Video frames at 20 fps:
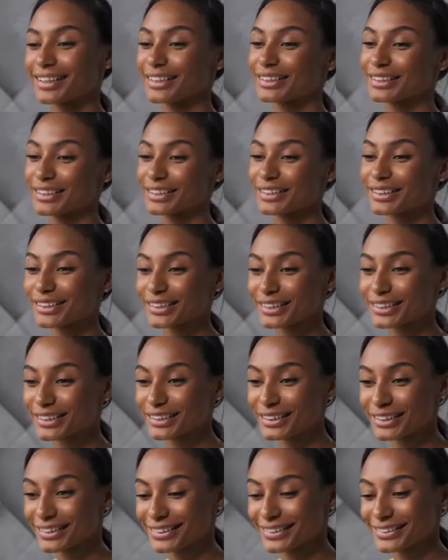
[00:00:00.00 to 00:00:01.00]
tape it
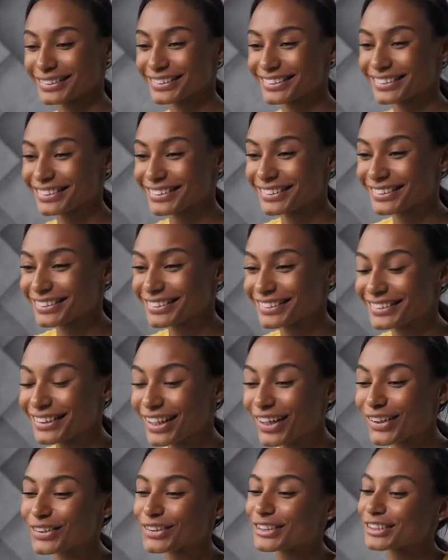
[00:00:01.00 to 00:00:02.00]
right by where
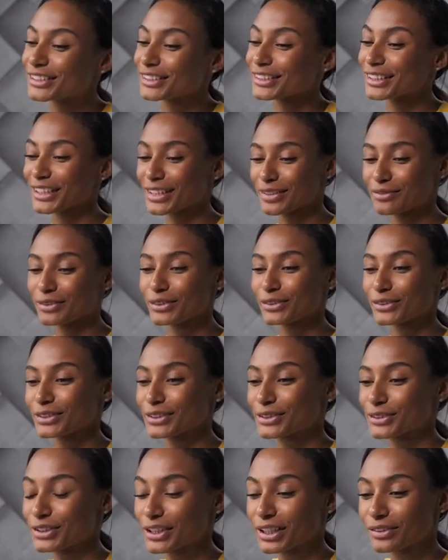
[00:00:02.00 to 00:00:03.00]
your eye contact and your
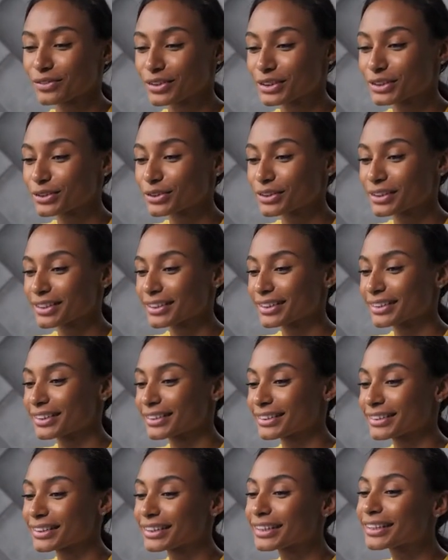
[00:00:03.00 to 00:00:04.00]
eye gaze is going to land.